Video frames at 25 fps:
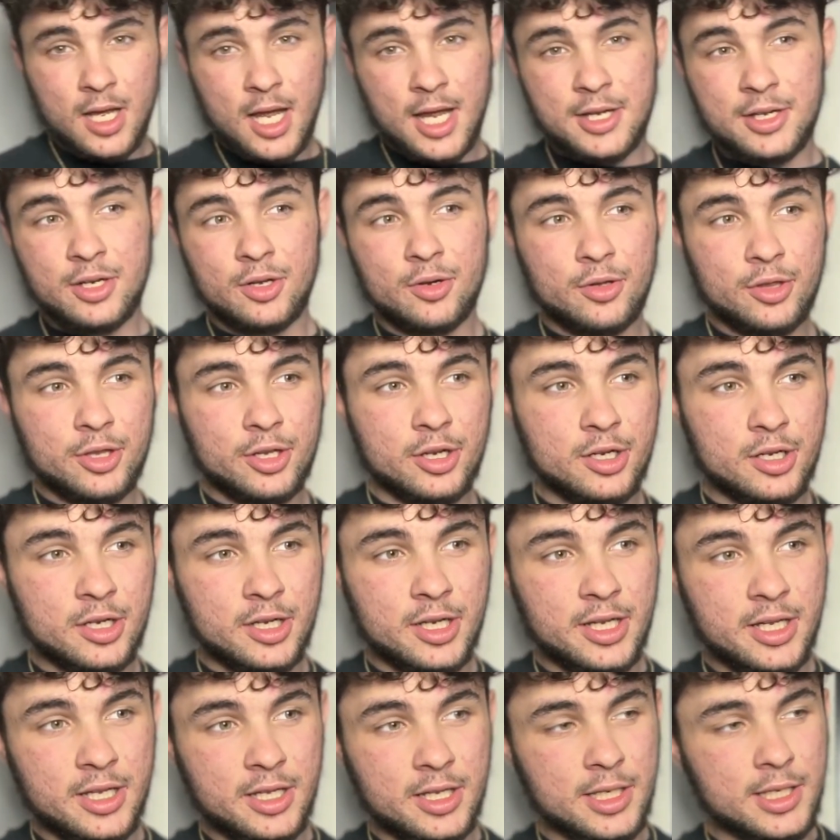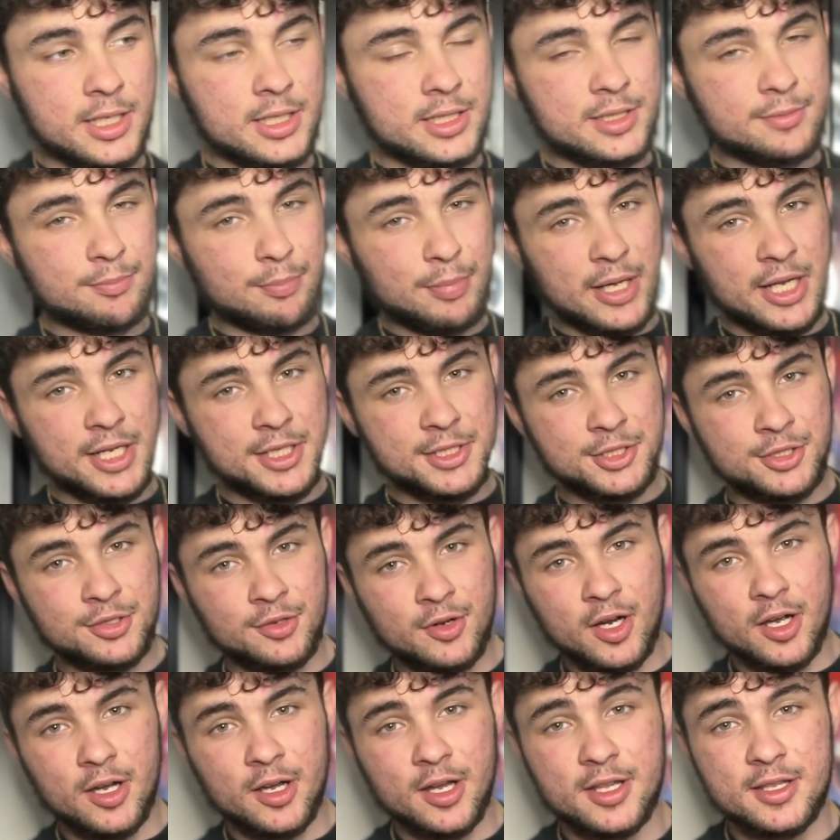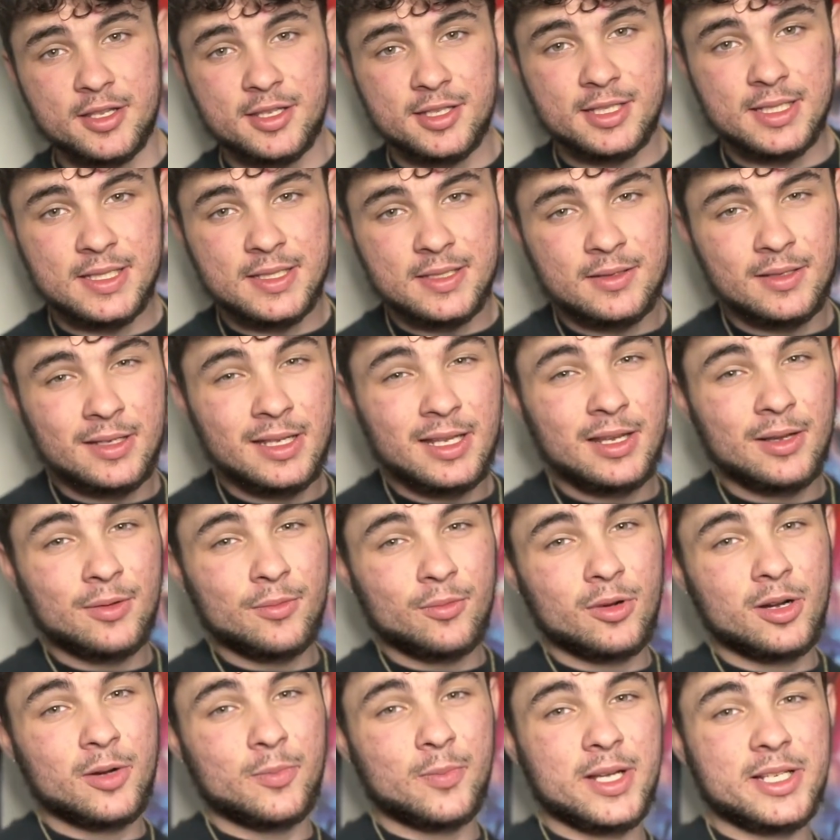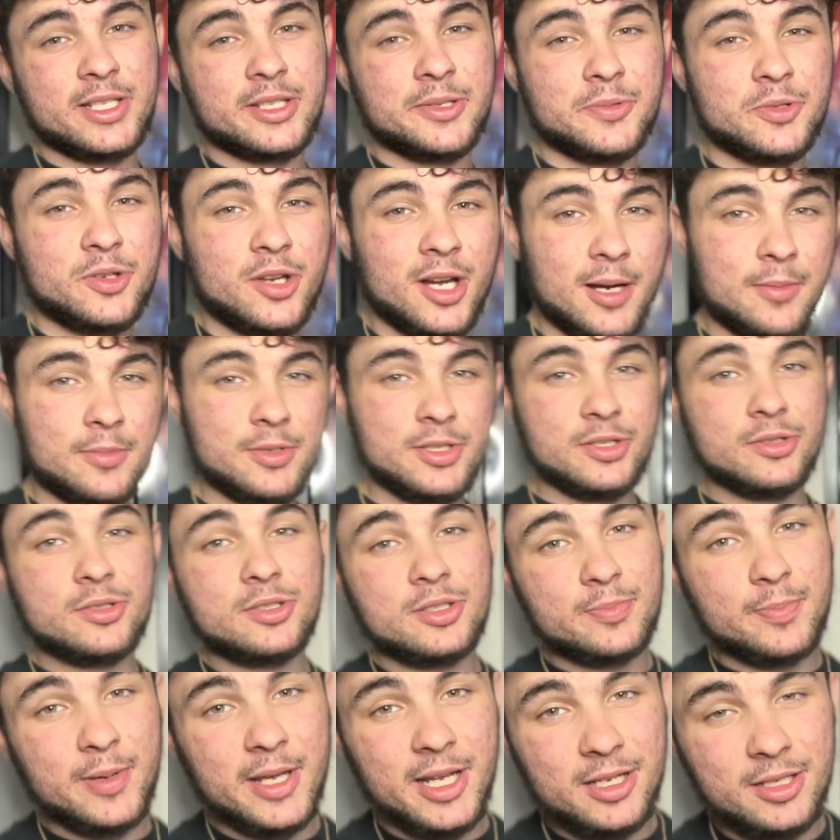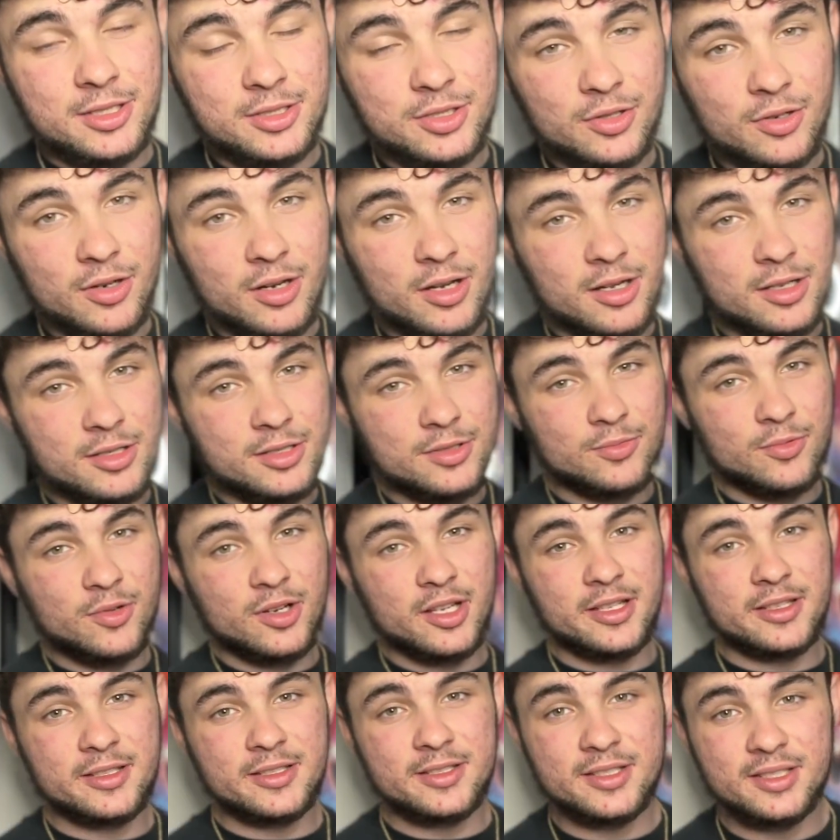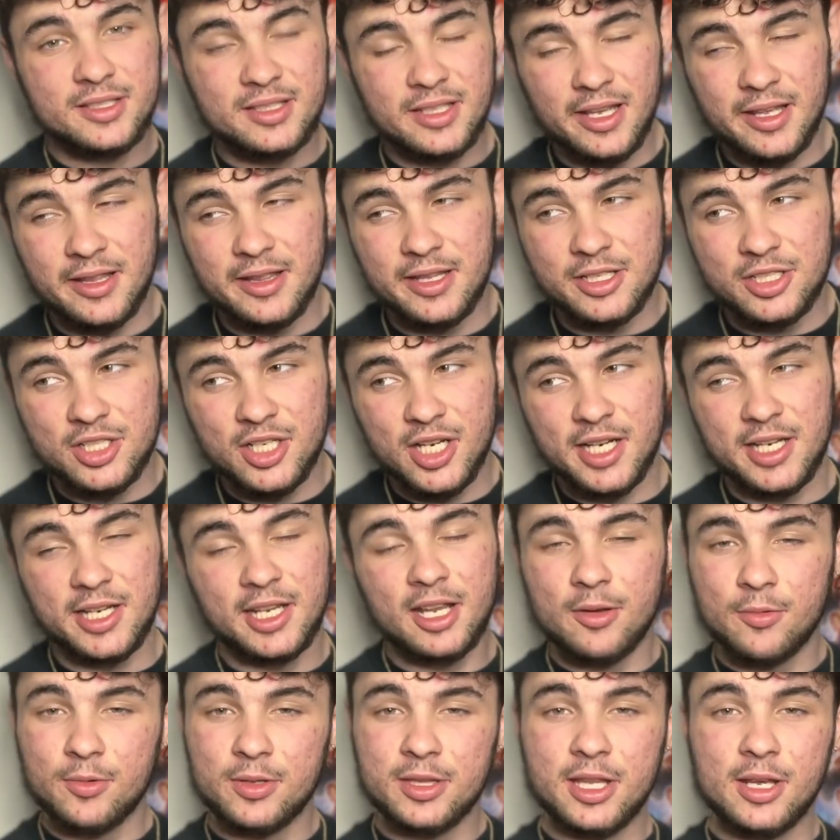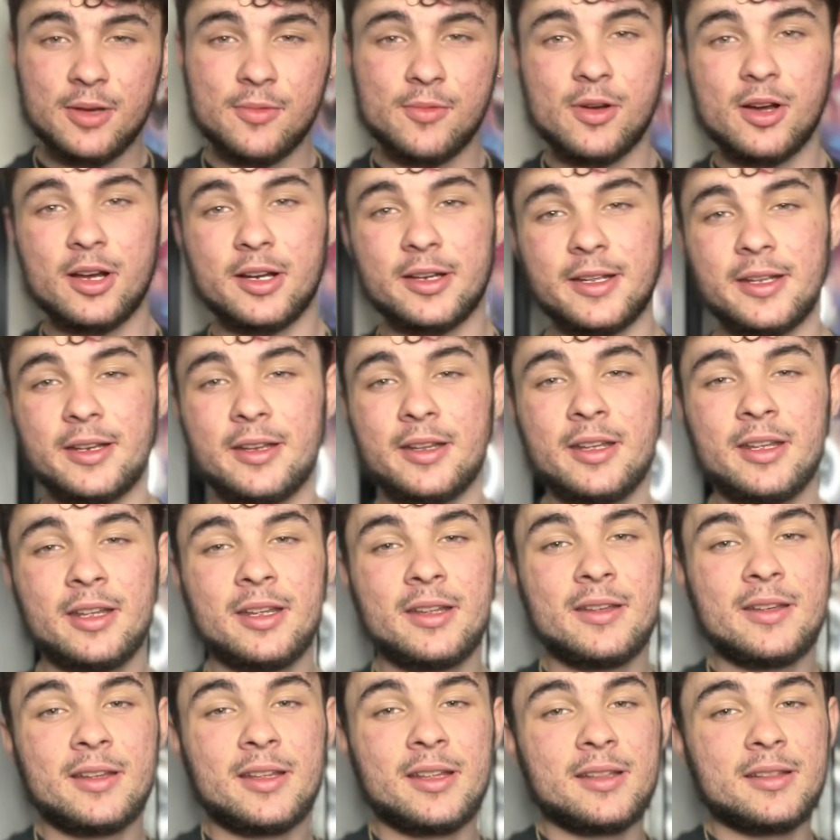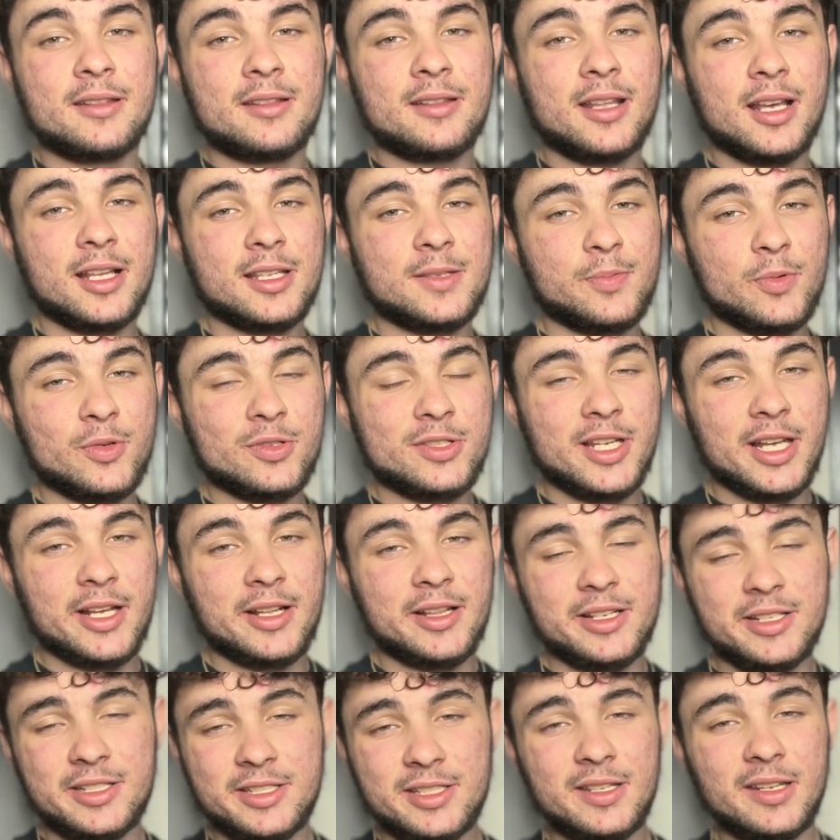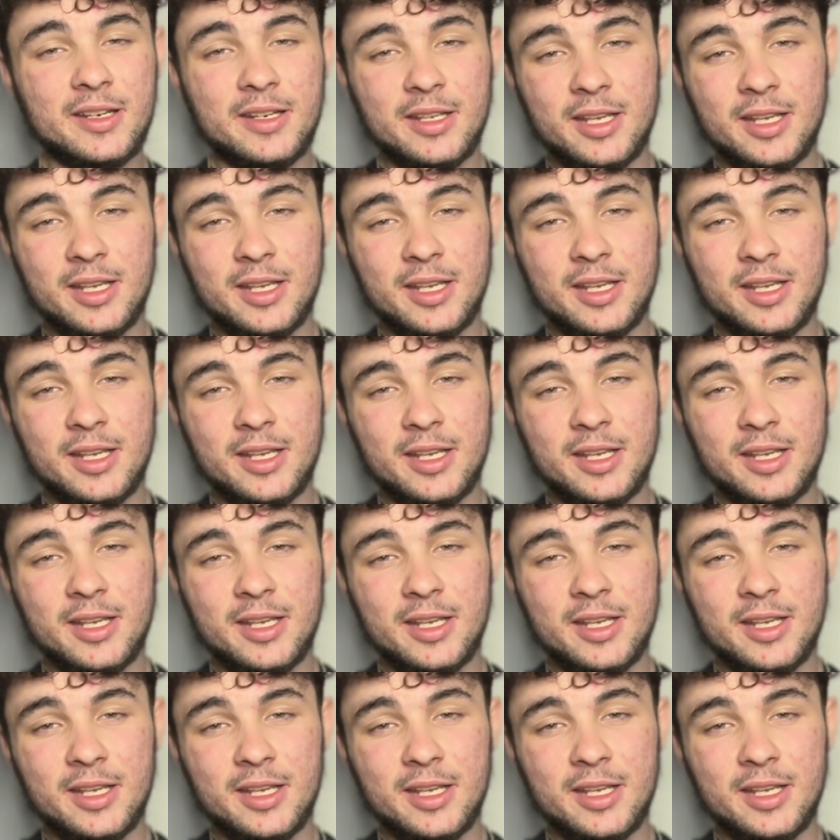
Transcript: I know there is beige rods. One of my subscribers used beige rods once and they tried to get what they wanted. That's most likely just gonna